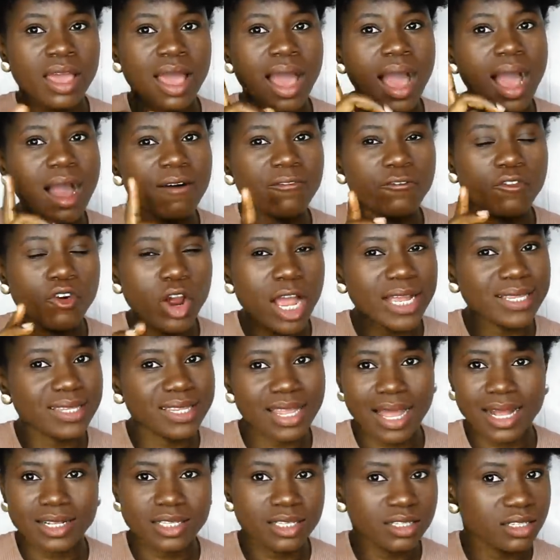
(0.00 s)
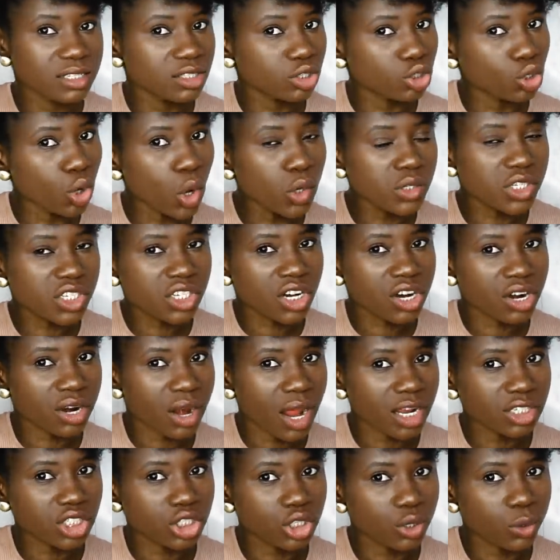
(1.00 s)
Avoid that. Don't
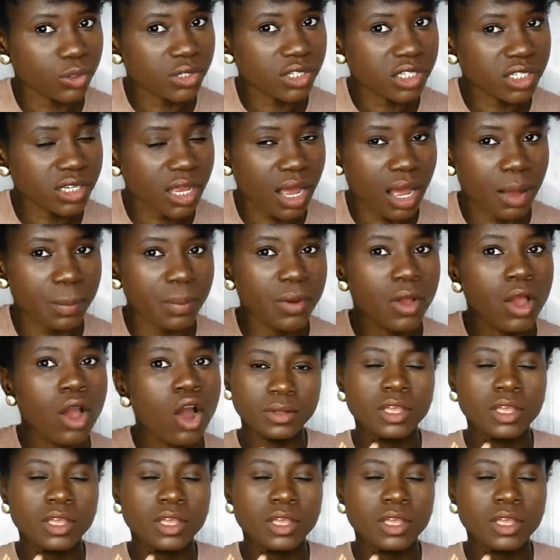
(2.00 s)
scratch your scalp.